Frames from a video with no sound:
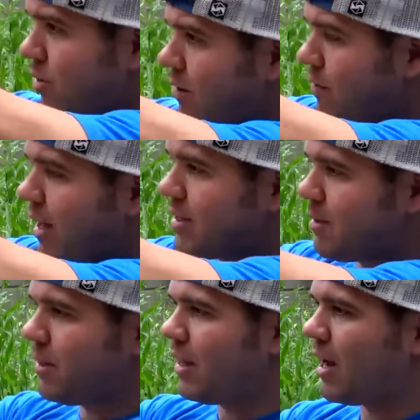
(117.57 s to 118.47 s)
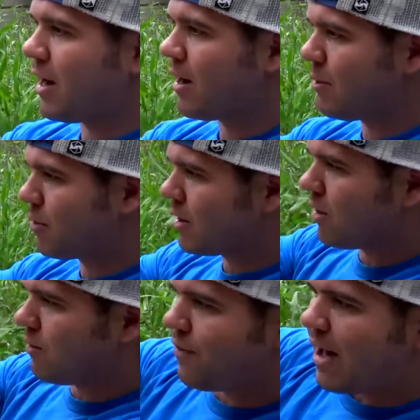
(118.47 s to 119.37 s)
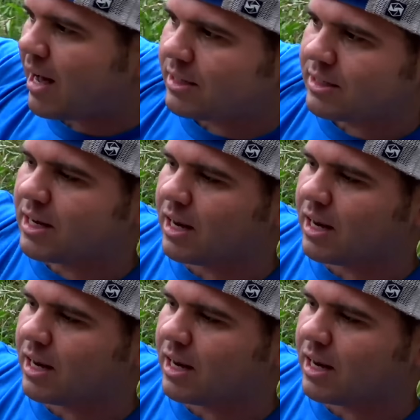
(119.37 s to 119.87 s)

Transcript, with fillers: We're gonna fly this up in the air and then we're gonna go fast,